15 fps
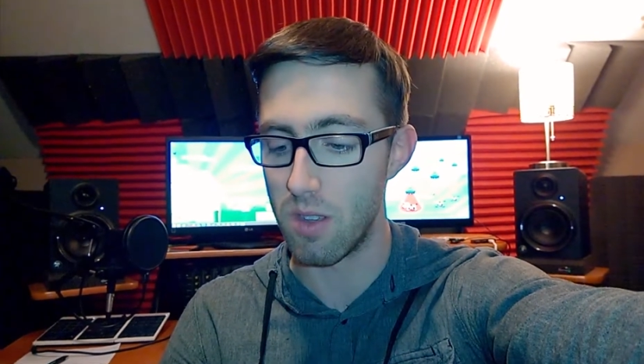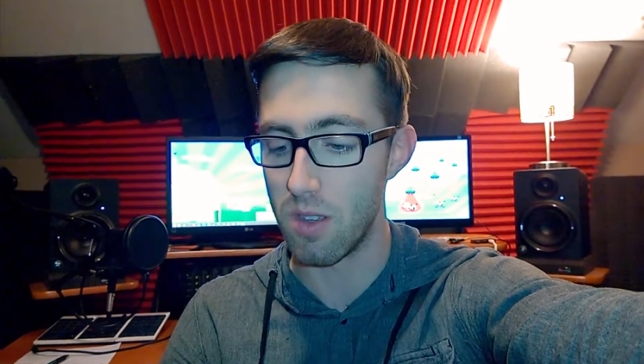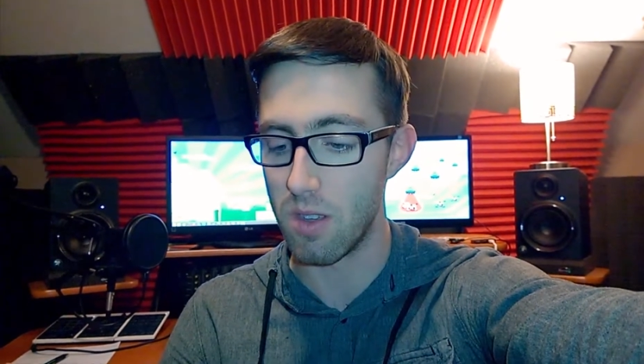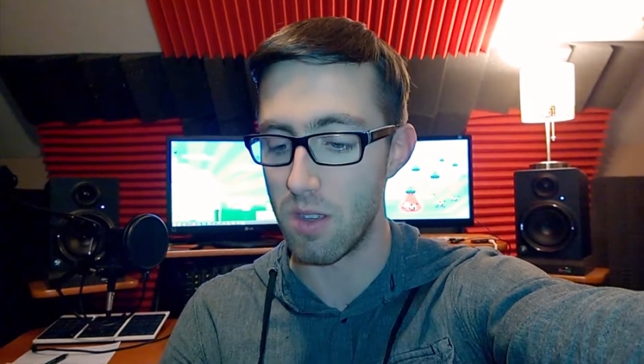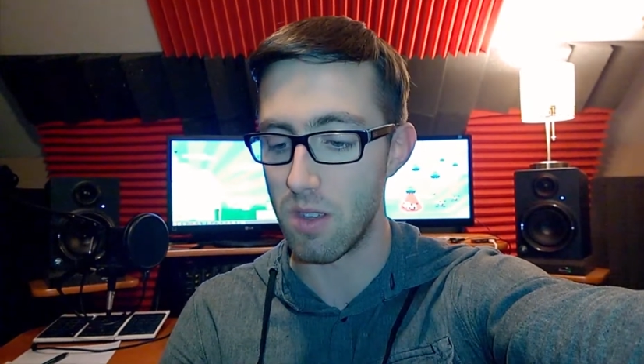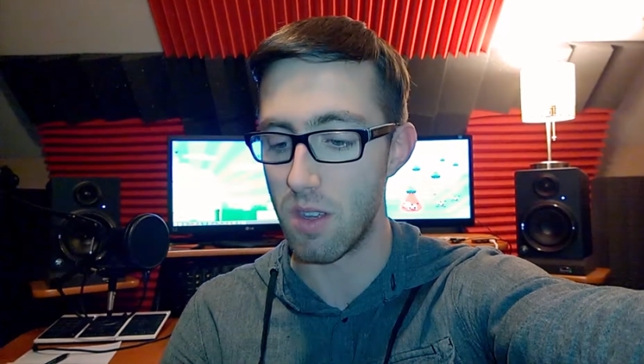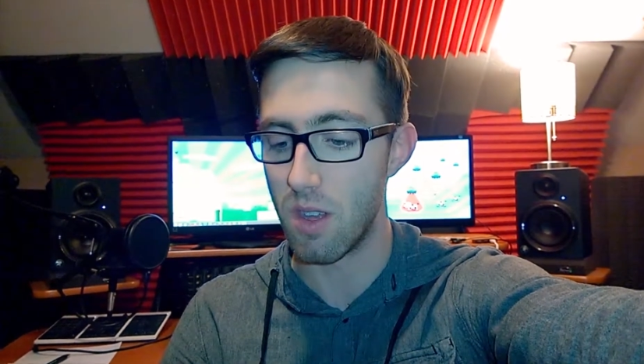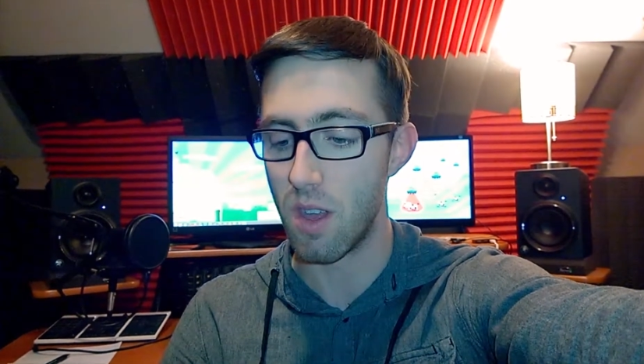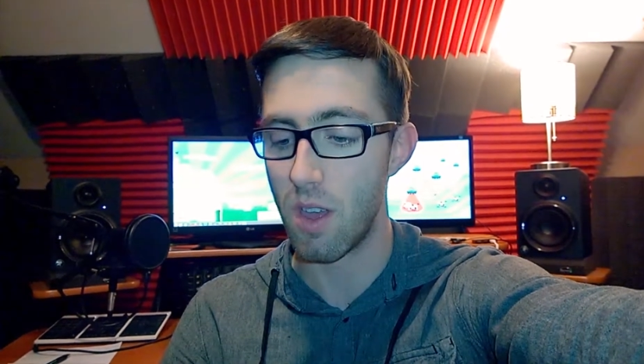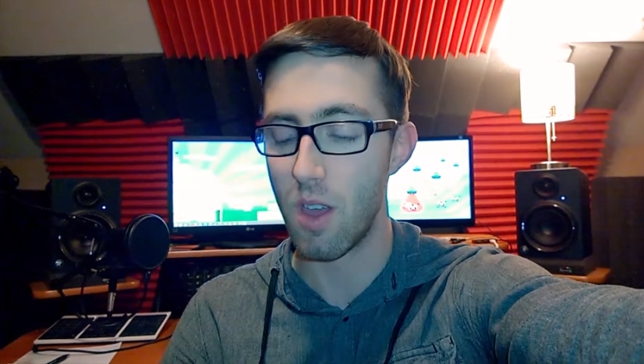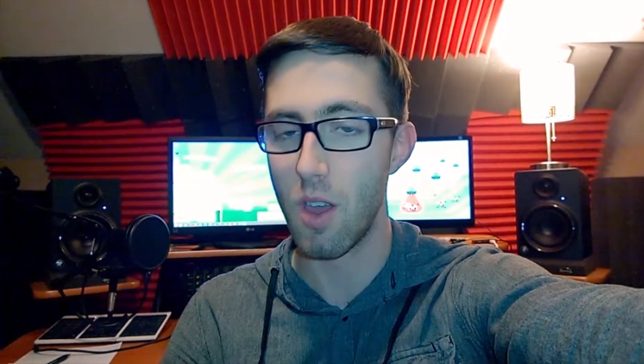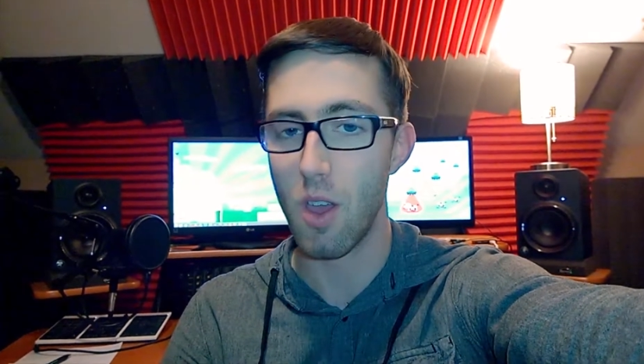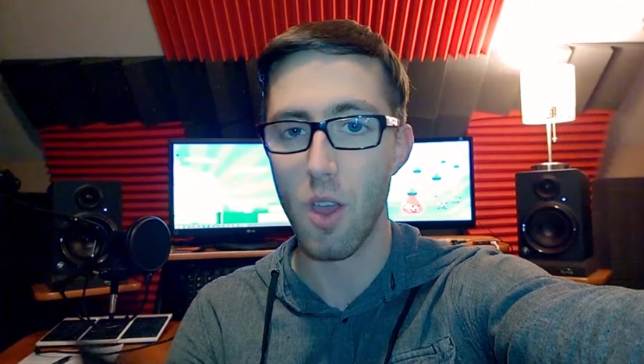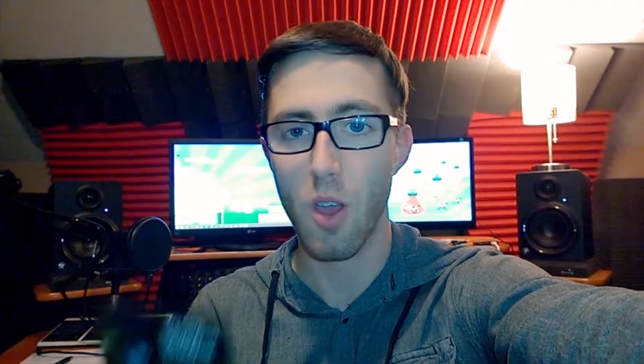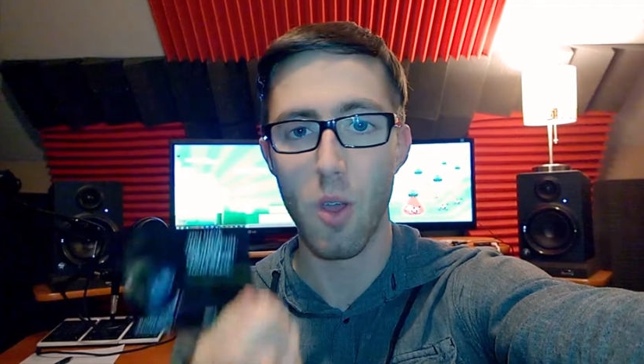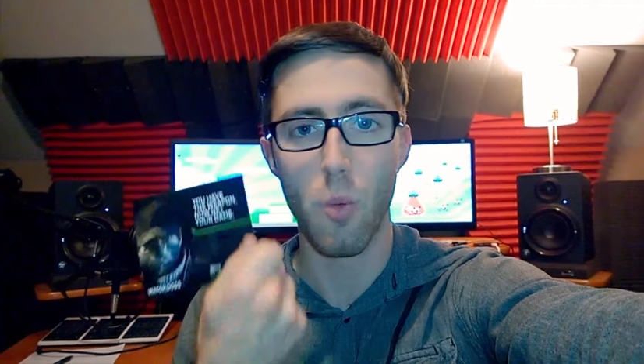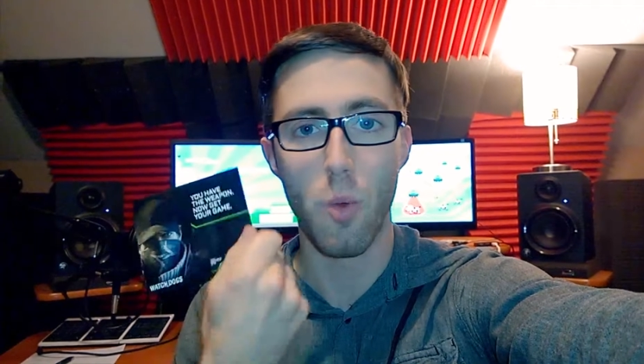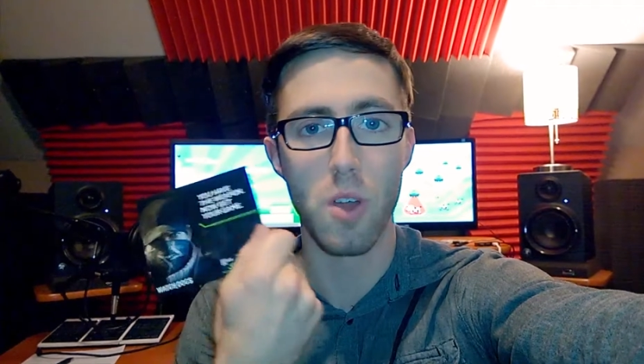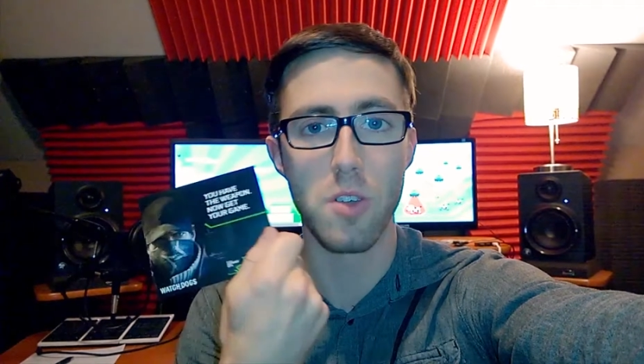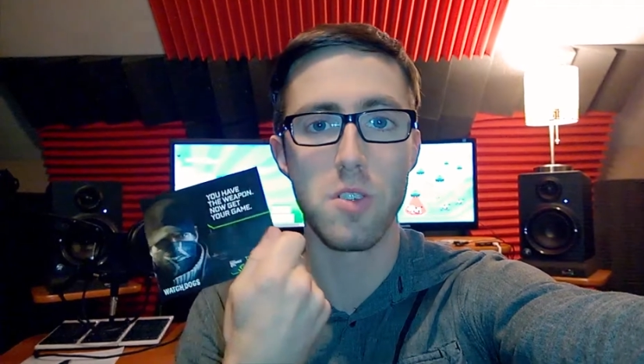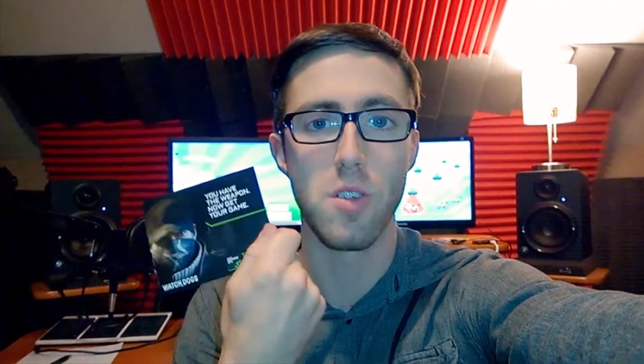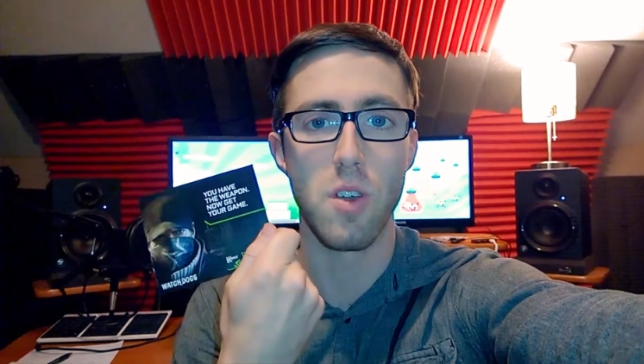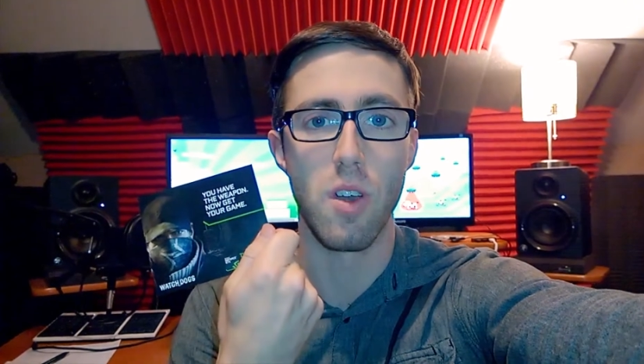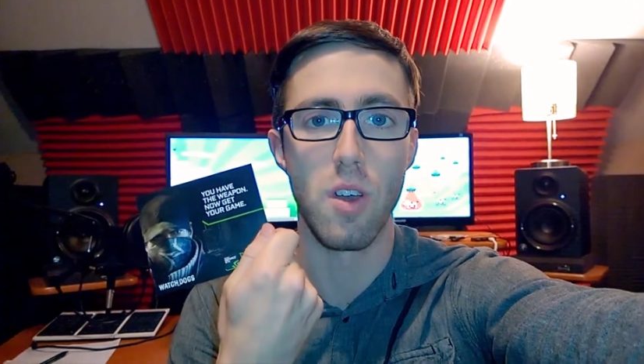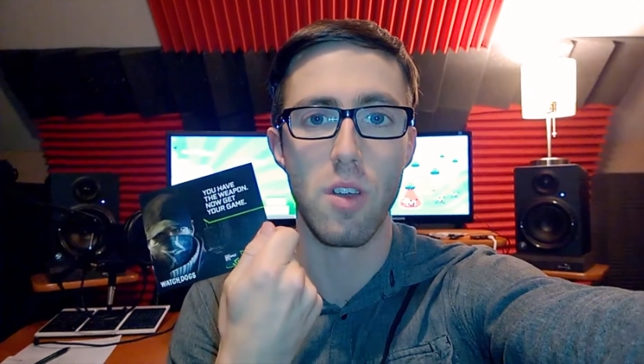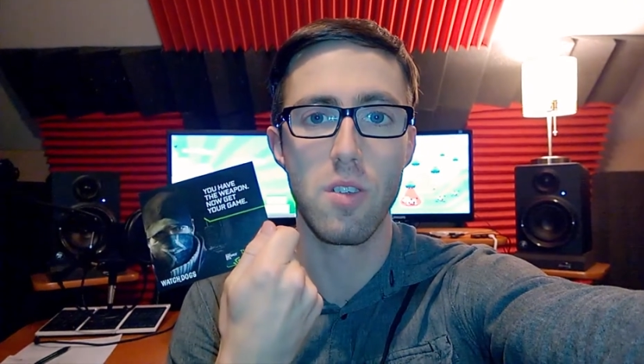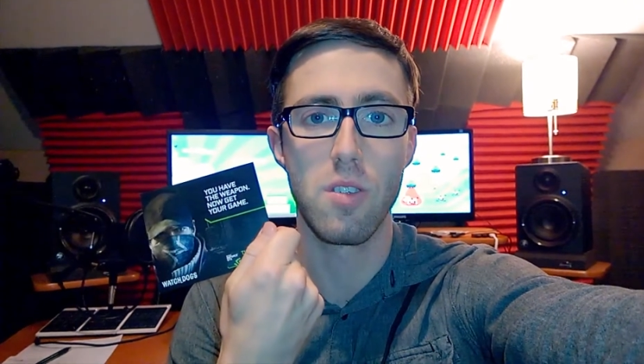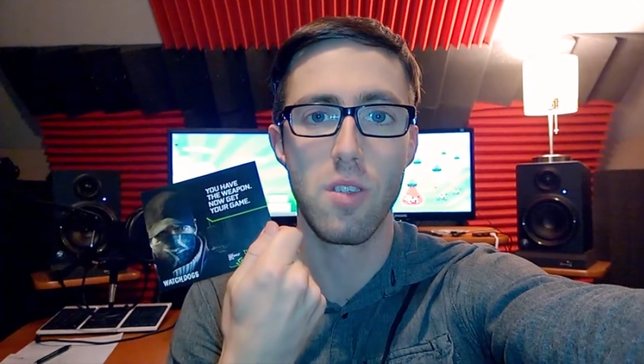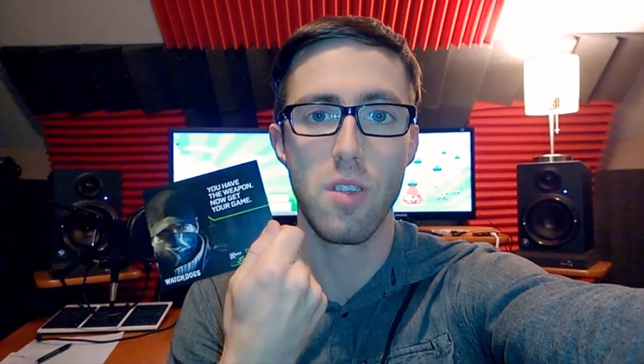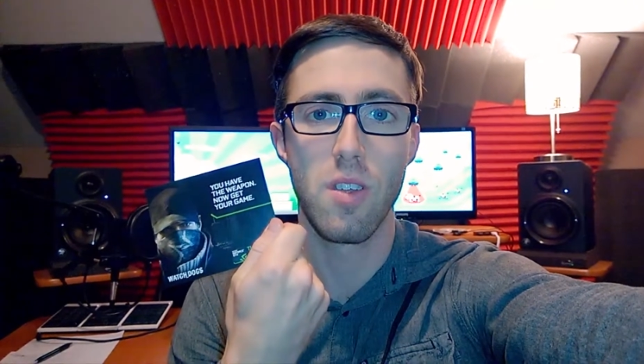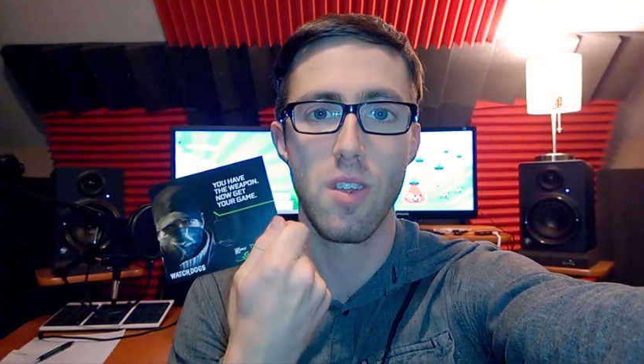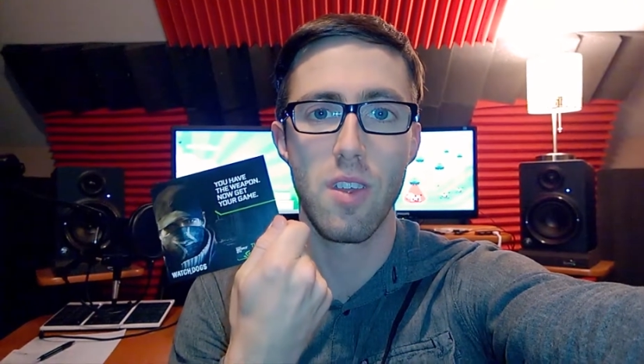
the Watch Dogs.